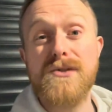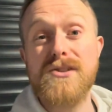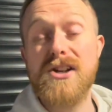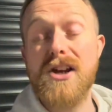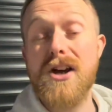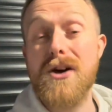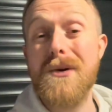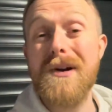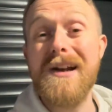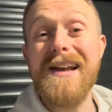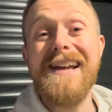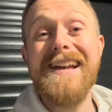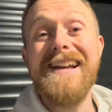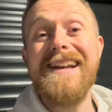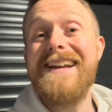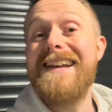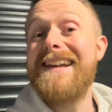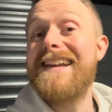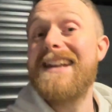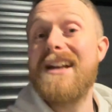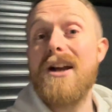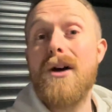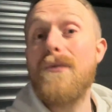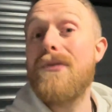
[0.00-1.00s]
So,
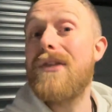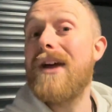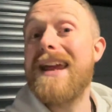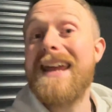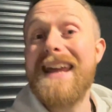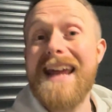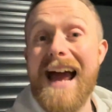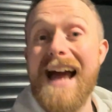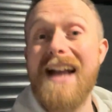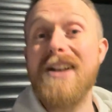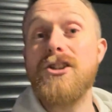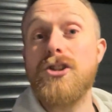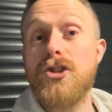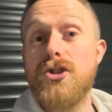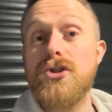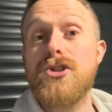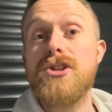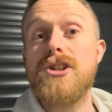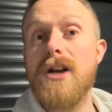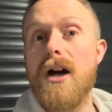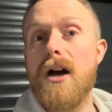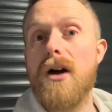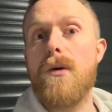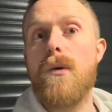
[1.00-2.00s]
you know, they can
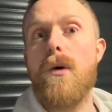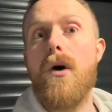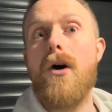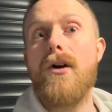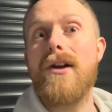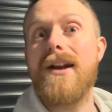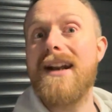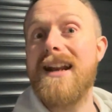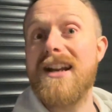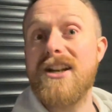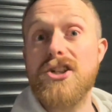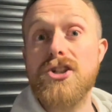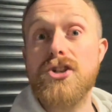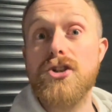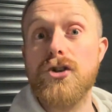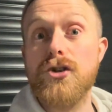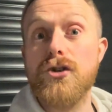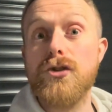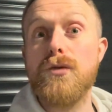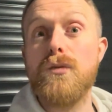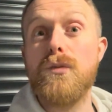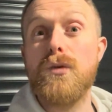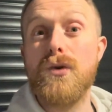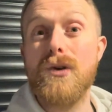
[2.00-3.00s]
just go on an
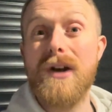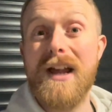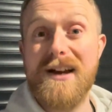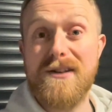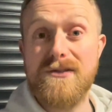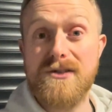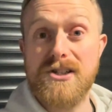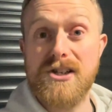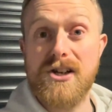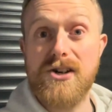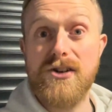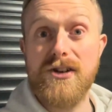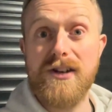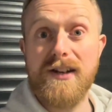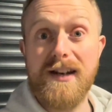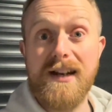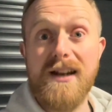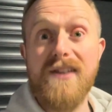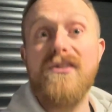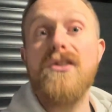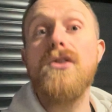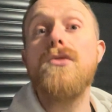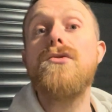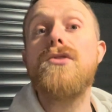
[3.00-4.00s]
external wall outside
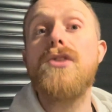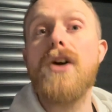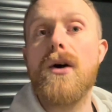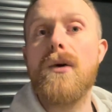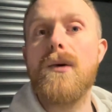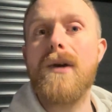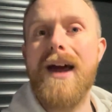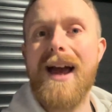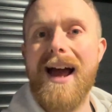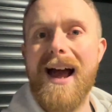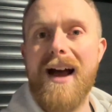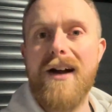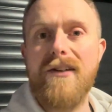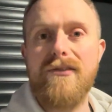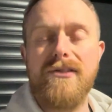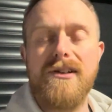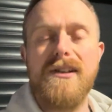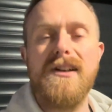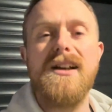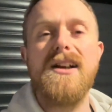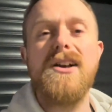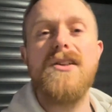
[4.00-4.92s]
if you don't have